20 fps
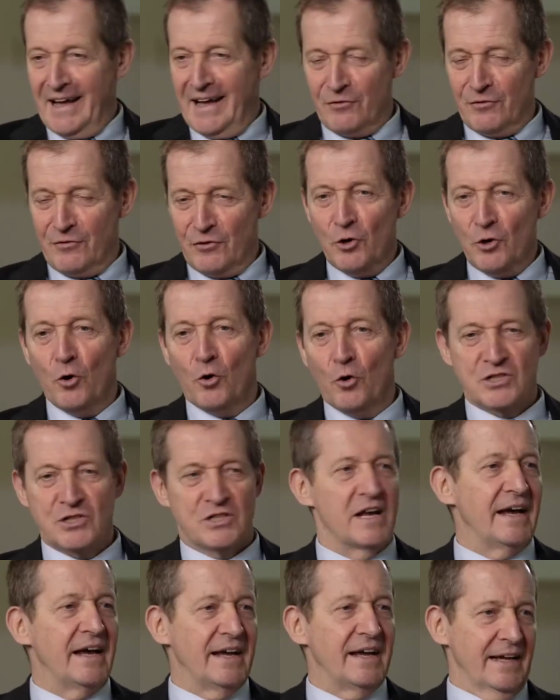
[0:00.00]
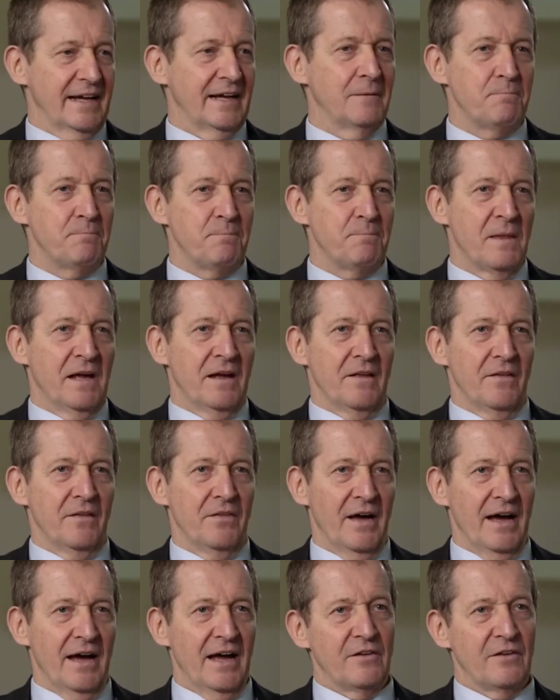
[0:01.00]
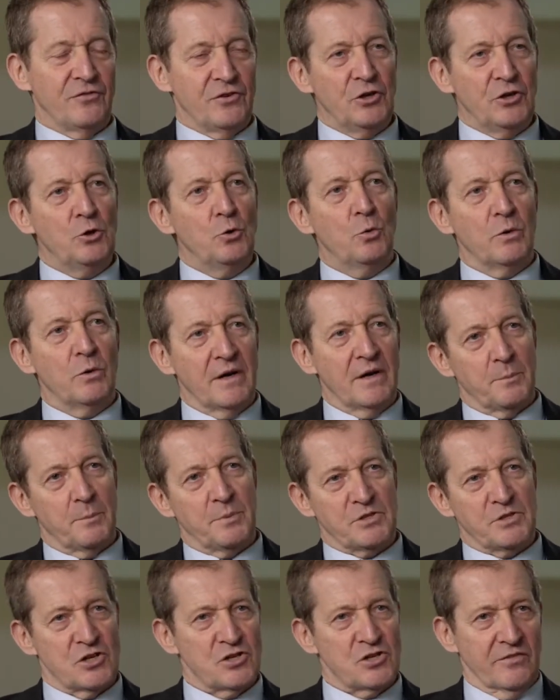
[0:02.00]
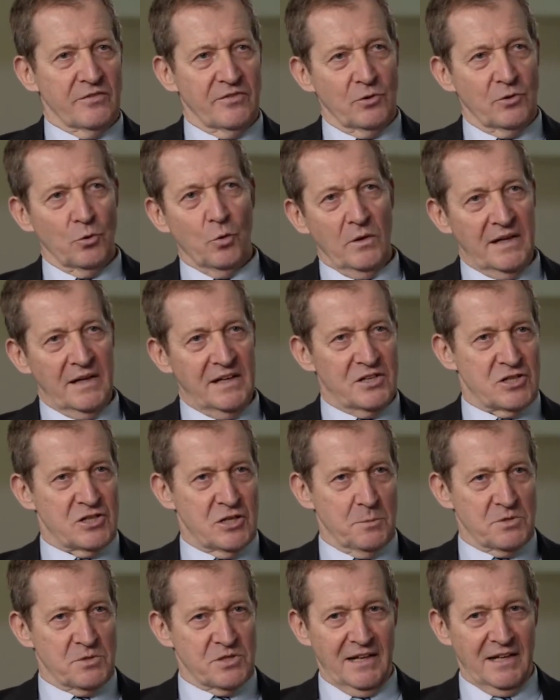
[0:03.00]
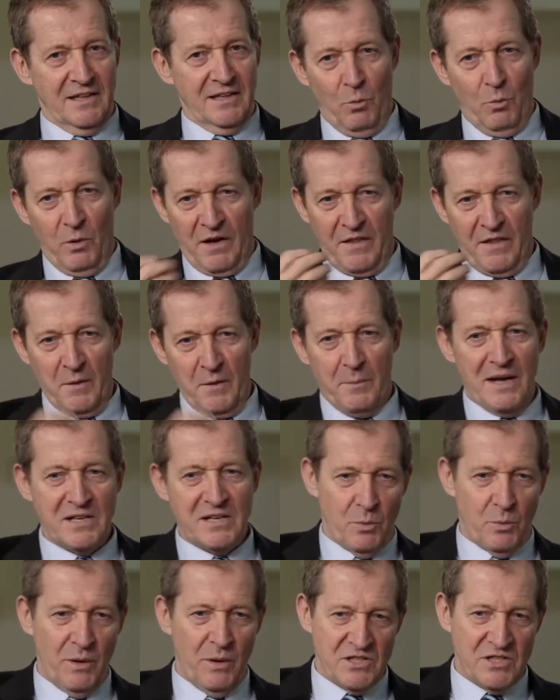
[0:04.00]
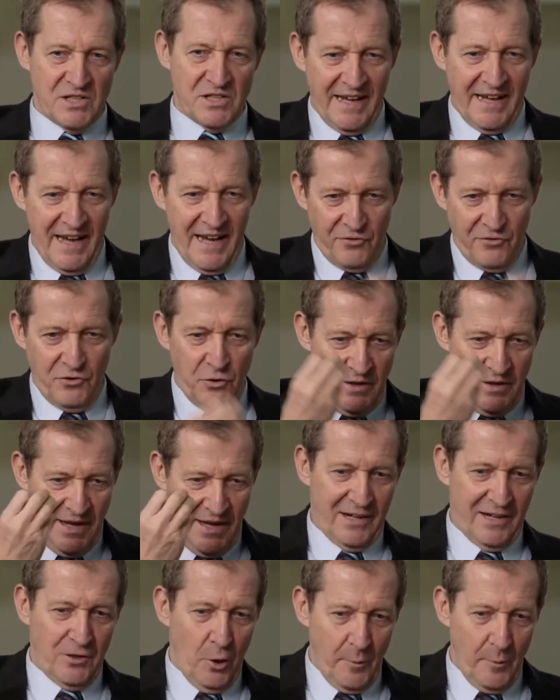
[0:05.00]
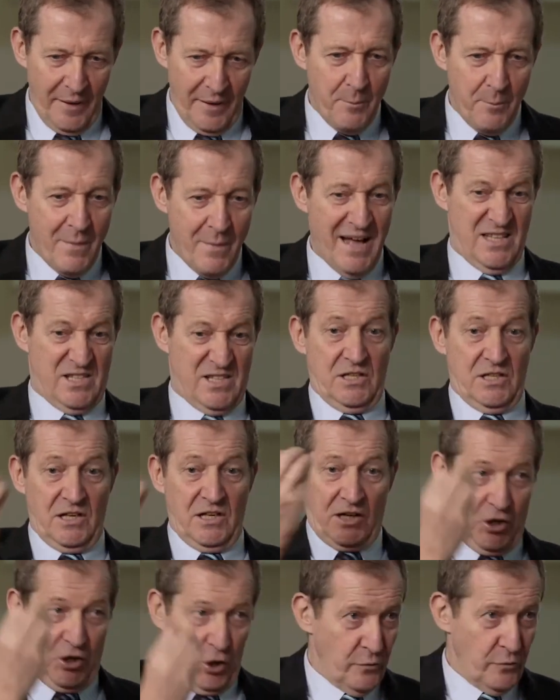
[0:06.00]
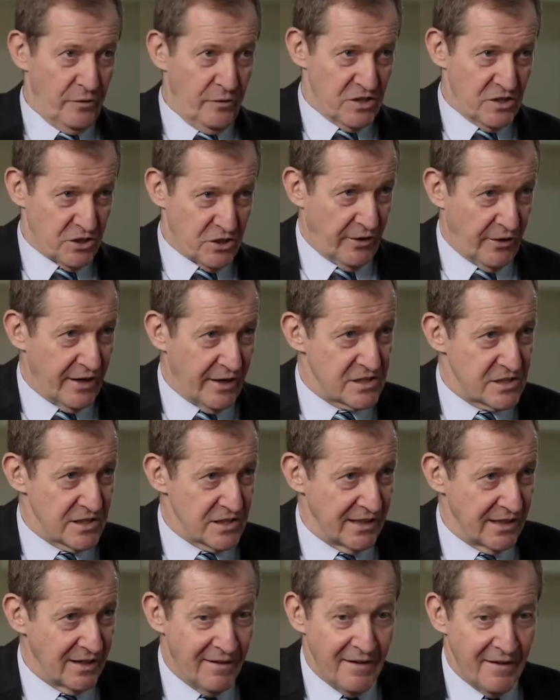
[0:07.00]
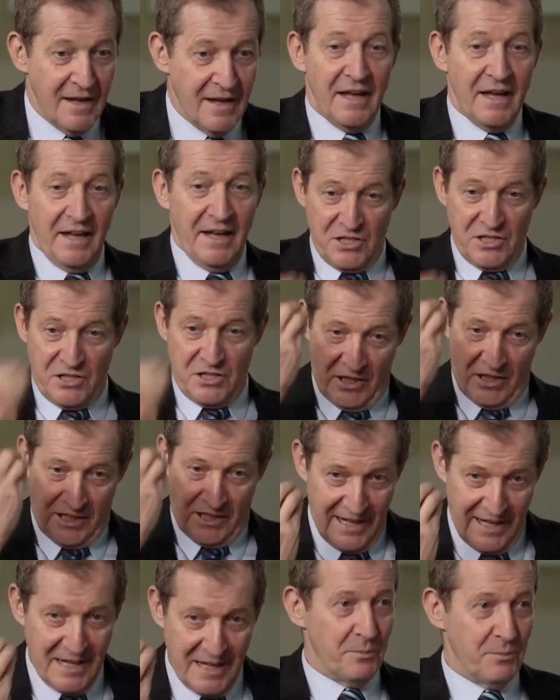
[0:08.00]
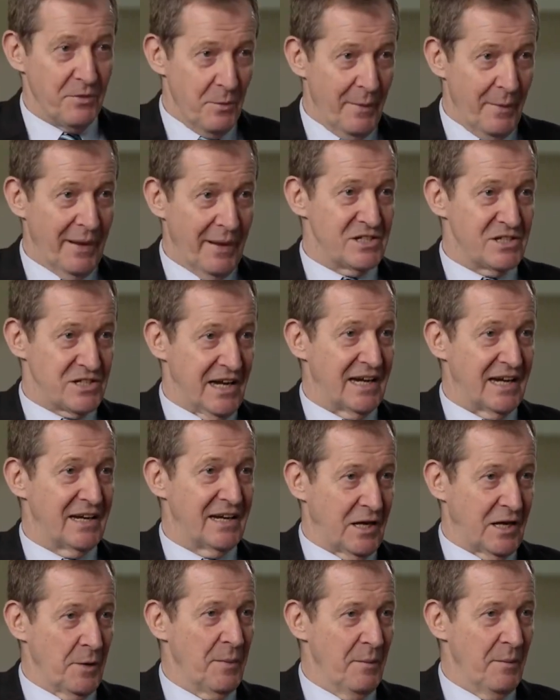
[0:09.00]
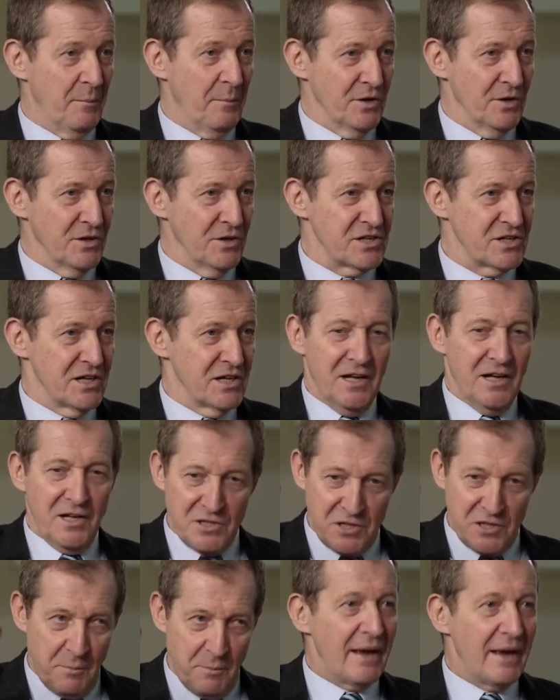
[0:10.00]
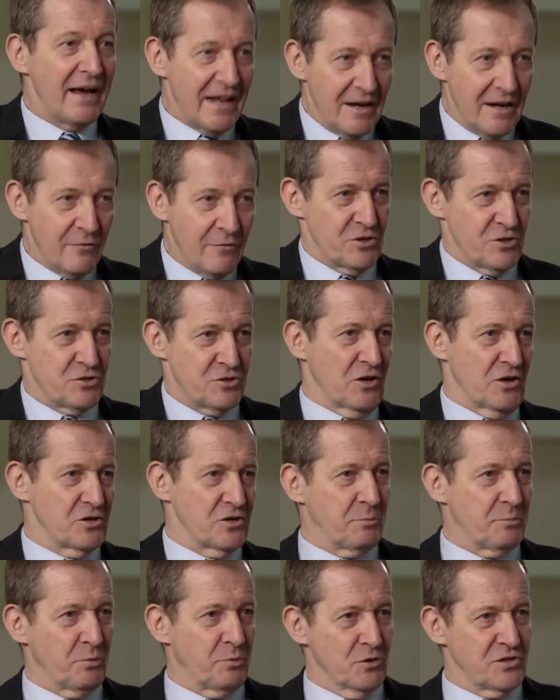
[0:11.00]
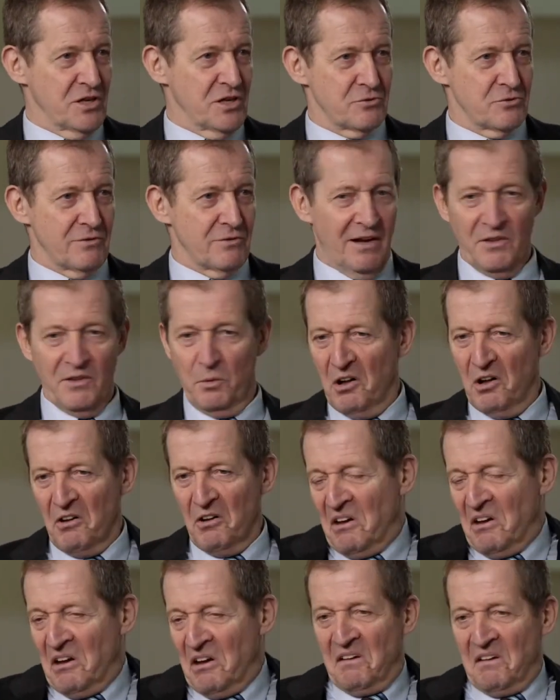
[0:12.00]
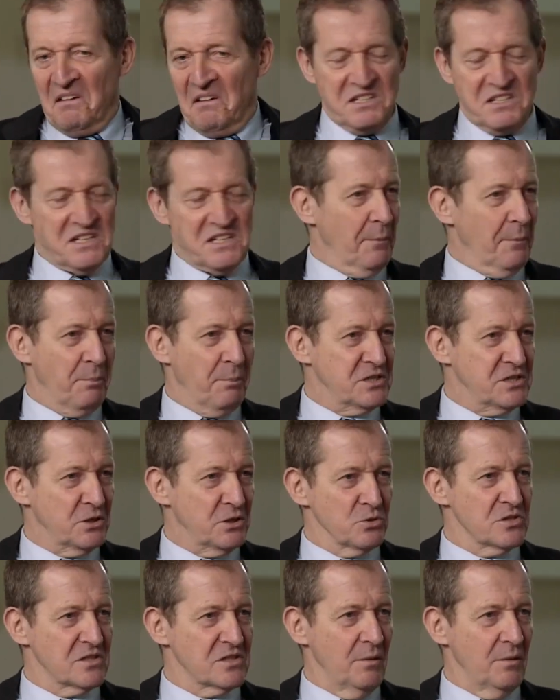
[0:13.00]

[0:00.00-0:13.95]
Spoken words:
If you're saying that if you were in a position of thought leadership saying that one of the best ways to get through the economic mess that COVID is creating is to maintain a commitment to big infrastructure projects around the world, is that a political